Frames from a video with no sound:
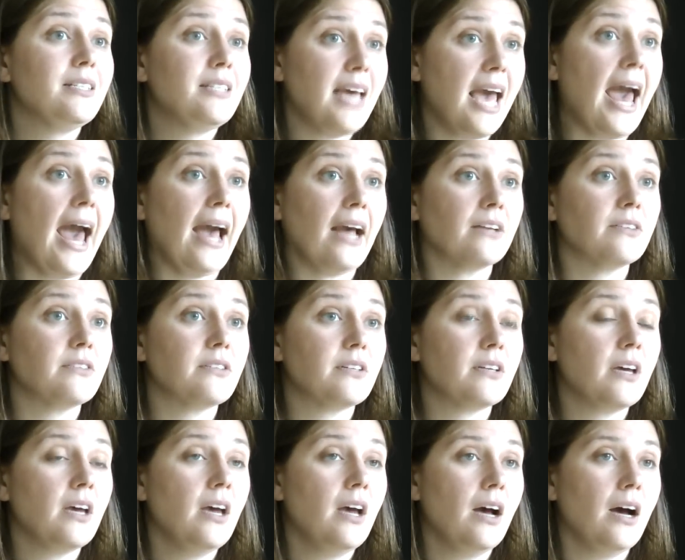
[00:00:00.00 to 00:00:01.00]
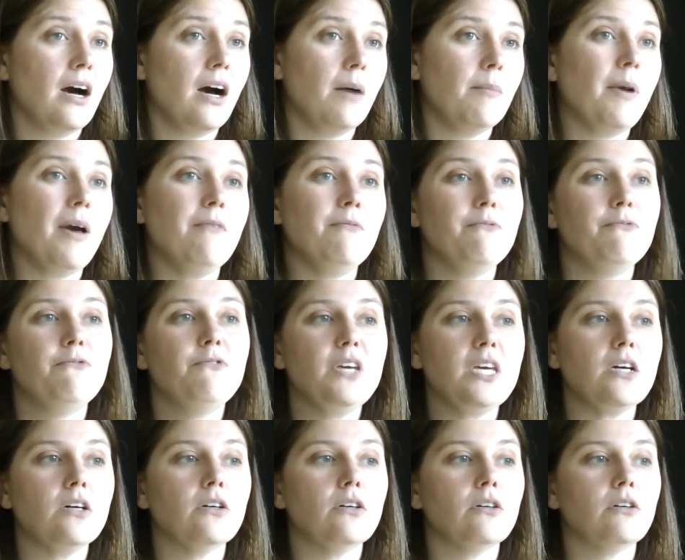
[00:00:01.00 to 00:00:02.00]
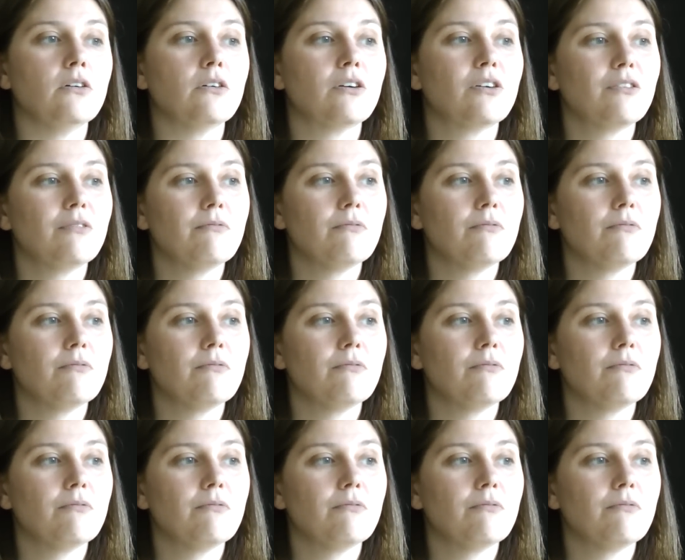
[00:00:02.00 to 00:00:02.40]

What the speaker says: text and feel